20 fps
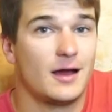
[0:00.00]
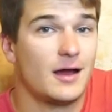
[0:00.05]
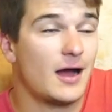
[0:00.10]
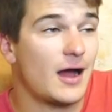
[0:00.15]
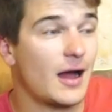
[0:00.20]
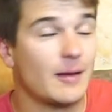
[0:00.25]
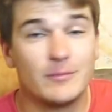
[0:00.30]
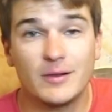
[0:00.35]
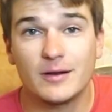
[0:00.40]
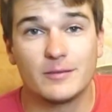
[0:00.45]

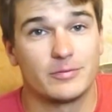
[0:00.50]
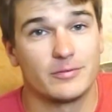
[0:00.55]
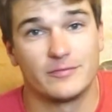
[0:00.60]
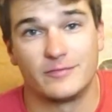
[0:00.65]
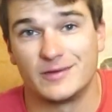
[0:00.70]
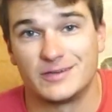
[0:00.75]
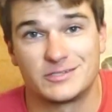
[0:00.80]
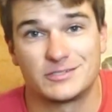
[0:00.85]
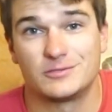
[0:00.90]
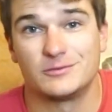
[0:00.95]
I'm not a
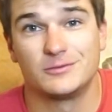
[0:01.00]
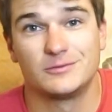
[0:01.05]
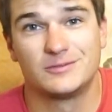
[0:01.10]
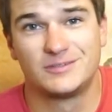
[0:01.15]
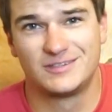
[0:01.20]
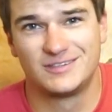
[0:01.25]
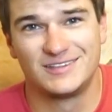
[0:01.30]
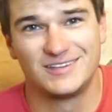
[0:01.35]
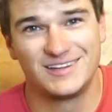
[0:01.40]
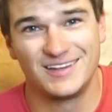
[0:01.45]
professional.
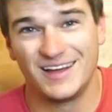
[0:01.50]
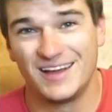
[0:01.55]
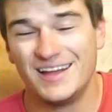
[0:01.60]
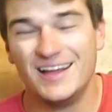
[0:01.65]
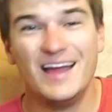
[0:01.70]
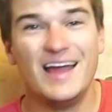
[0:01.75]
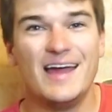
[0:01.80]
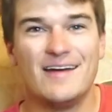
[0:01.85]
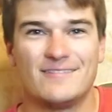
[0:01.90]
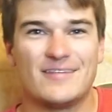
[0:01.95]

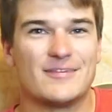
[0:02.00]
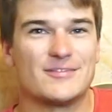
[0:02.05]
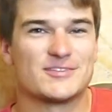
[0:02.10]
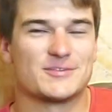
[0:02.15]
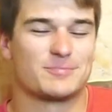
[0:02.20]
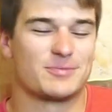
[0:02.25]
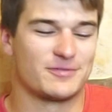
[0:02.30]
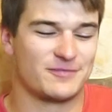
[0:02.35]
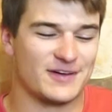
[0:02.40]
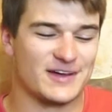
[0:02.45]
If I was a
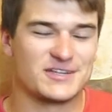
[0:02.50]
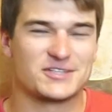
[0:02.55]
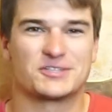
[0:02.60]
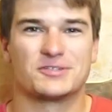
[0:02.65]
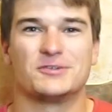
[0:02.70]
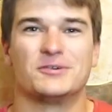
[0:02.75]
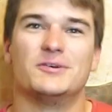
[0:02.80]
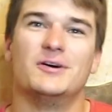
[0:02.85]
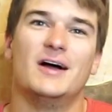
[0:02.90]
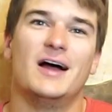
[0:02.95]

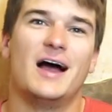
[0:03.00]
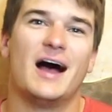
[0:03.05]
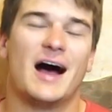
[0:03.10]
professional,